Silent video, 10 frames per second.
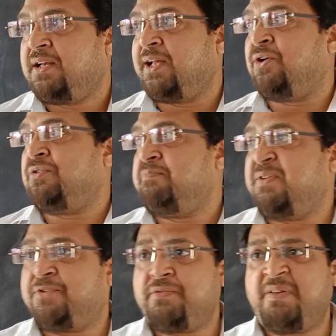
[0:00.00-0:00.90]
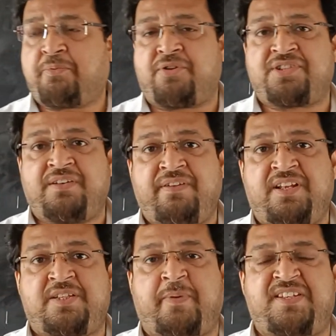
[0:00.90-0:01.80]
Now, before we proceed
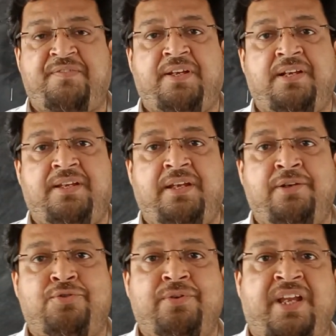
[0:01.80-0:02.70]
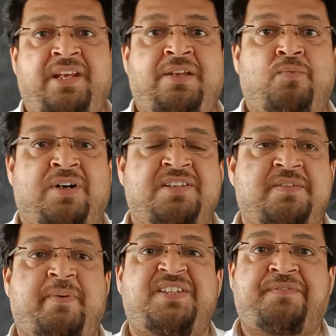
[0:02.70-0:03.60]
very specifically into any one
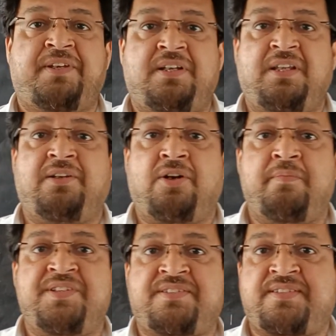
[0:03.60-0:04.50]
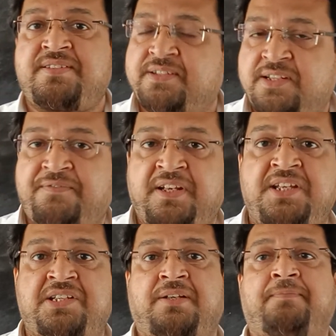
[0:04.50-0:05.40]
specific economist's
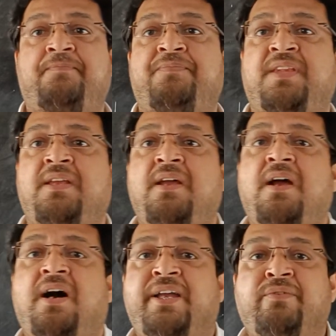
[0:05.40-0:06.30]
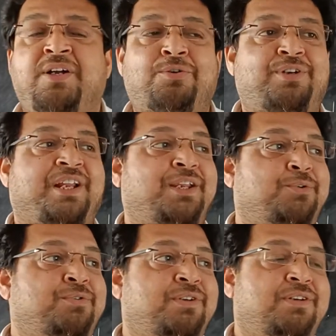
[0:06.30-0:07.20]
definition, I want to tell
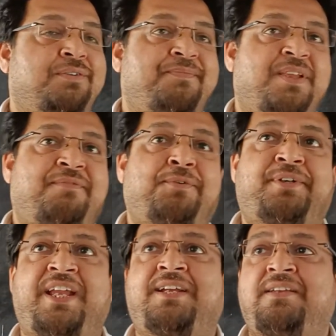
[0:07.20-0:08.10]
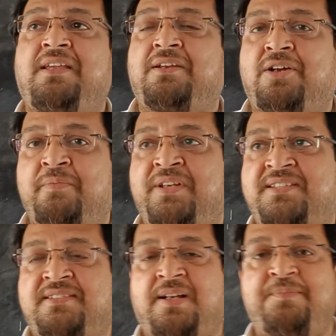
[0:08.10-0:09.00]
you, if you take
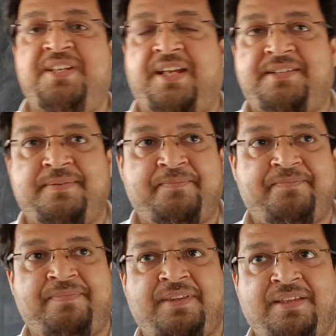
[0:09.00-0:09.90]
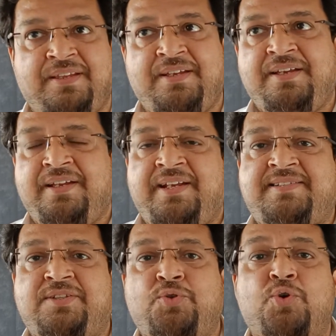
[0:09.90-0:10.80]
economics, the subject,
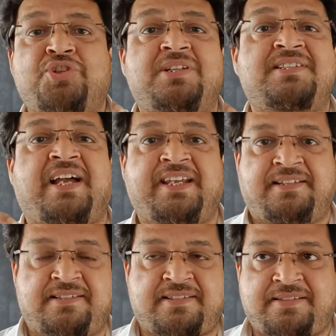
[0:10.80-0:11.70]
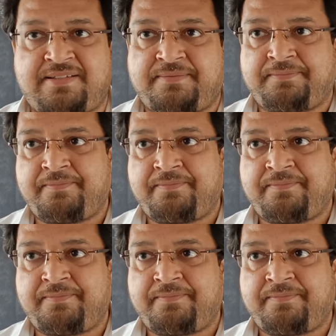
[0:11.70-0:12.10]
it's a social science